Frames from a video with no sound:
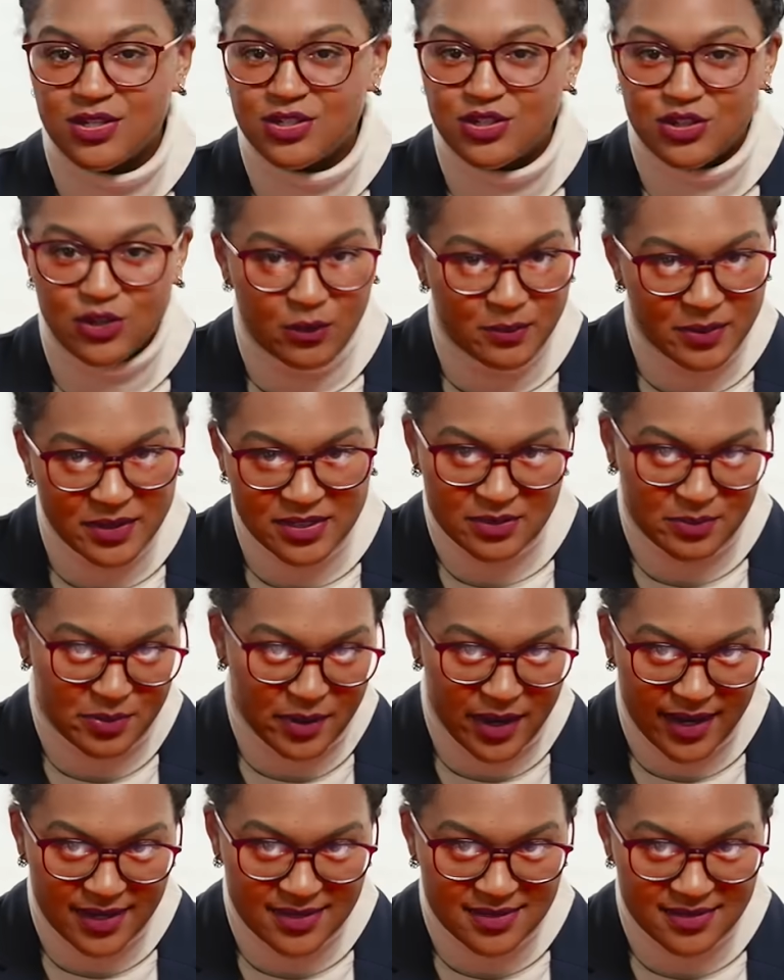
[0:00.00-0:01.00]
don't be
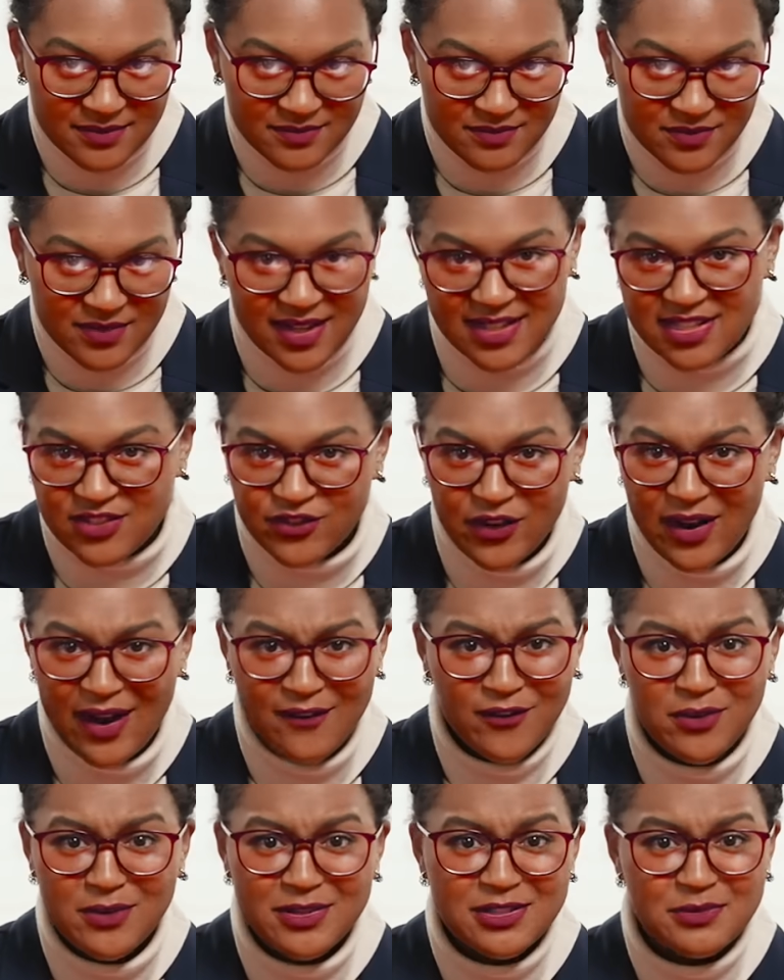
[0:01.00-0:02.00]
surprised. It's for
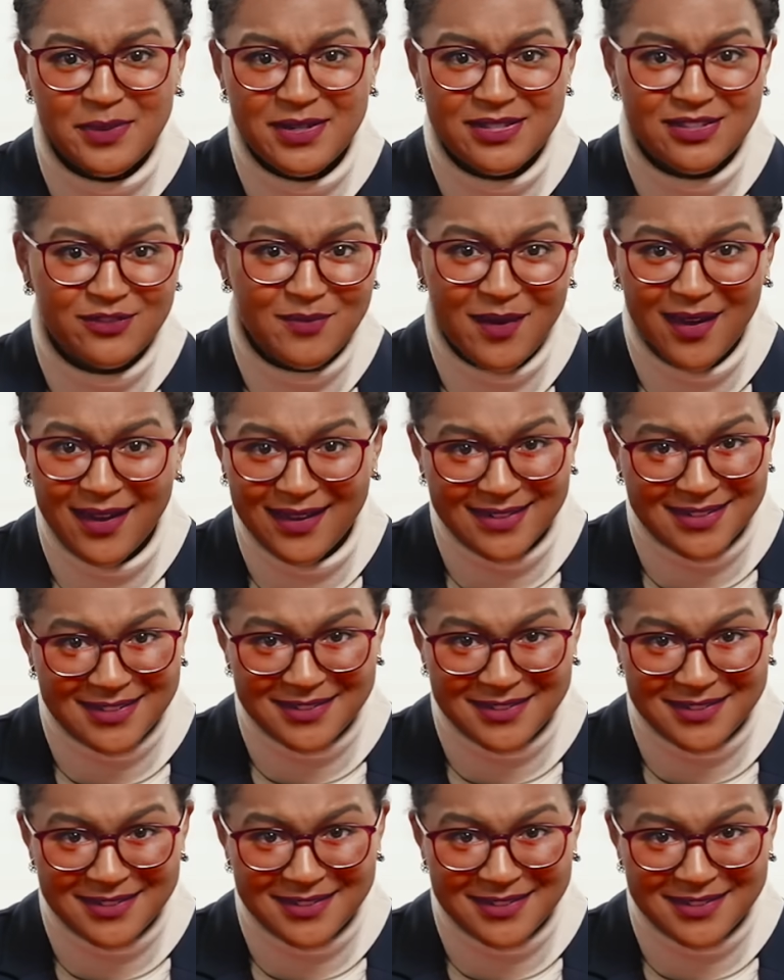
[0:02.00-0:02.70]
everyone's peace of mind.